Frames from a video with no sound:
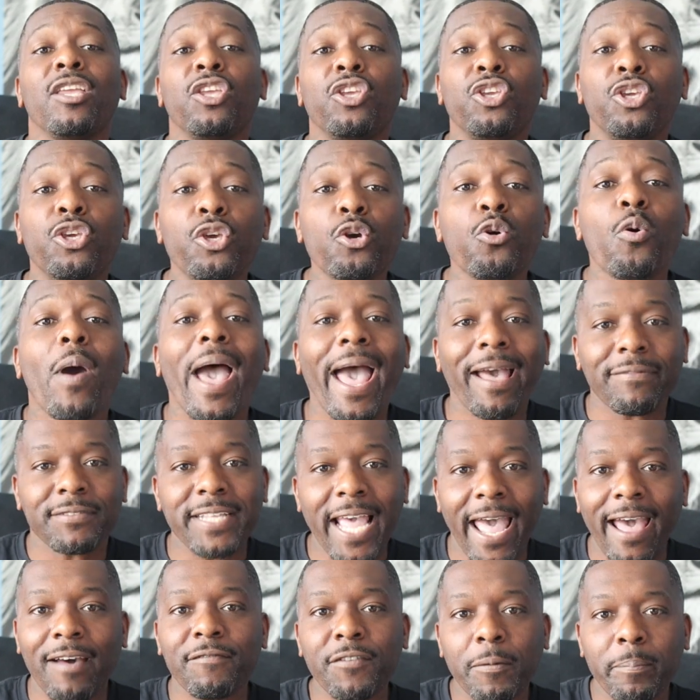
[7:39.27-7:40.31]
You have to
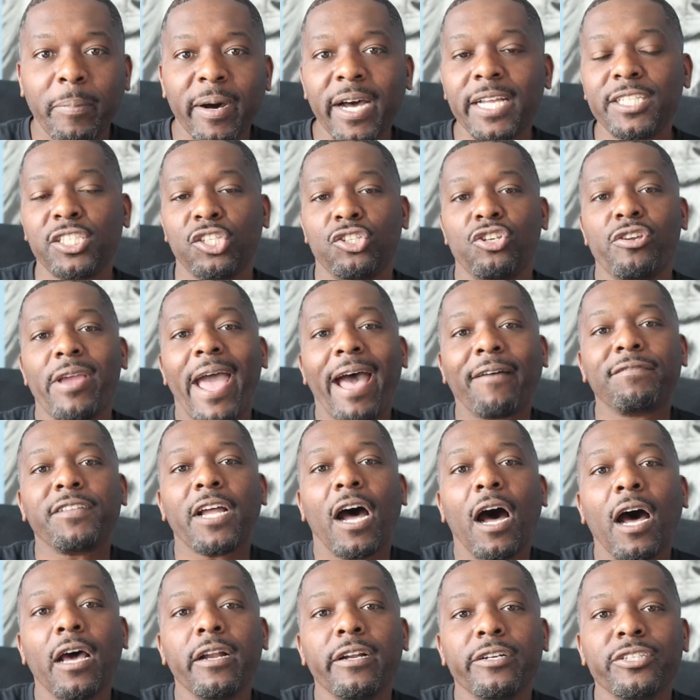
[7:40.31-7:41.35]
have a budget. You have
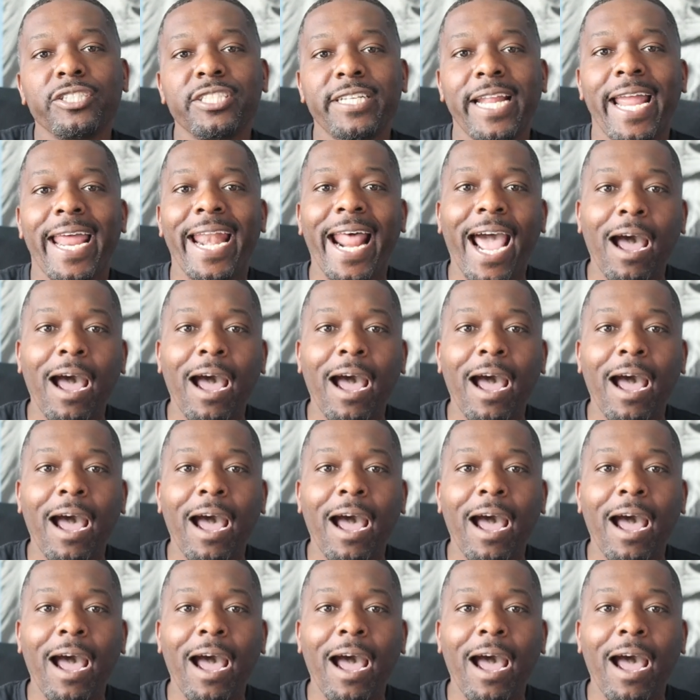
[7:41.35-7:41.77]
to understand